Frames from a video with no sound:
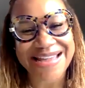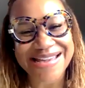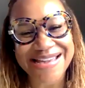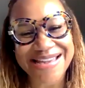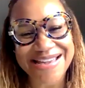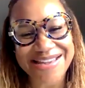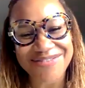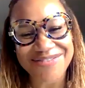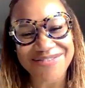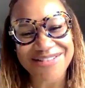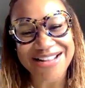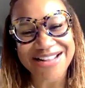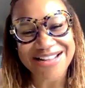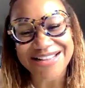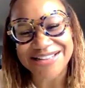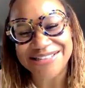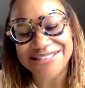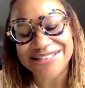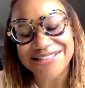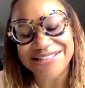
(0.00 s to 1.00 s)
evening
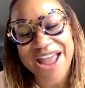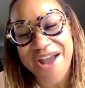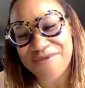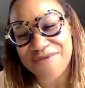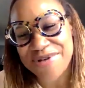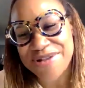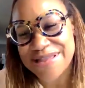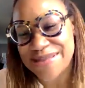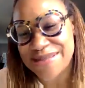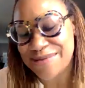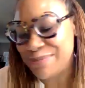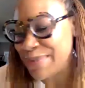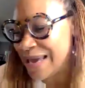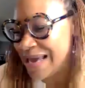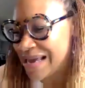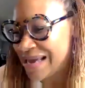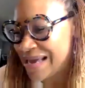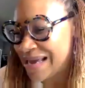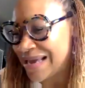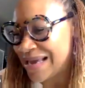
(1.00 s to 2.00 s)
to chat with
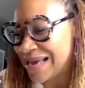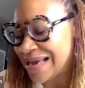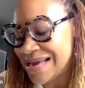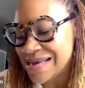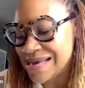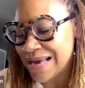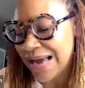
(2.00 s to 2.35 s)
me.